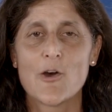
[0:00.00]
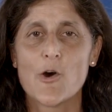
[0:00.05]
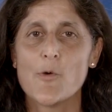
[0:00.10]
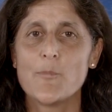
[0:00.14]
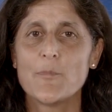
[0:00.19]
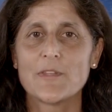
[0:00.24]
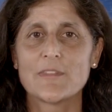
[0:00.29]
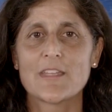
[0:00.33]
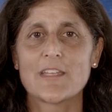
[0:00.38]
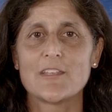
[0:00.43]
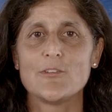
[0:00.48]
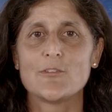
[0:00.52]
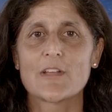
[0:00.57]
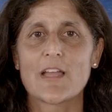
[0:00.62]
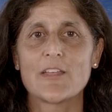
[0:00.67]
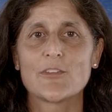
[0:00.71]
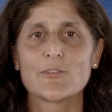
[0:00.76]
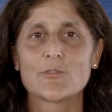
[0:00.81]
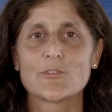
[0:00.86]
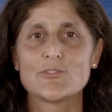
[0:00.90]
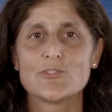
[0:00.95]
hoping that you
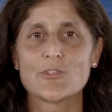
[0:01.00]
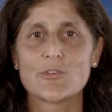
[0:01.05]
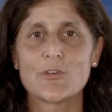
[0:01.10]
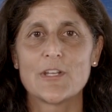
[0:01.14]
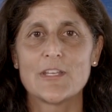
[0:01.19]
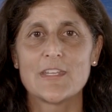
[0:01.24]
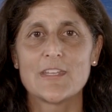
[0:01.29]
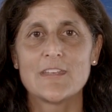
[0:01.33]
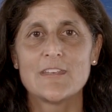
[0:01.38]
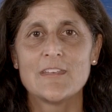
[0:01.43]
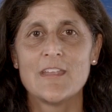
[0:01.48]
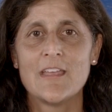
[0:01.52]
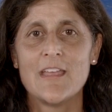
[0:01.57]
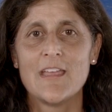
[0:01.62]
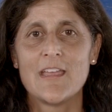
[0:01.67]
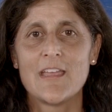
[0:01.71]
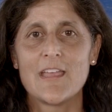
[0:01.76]
guys will join in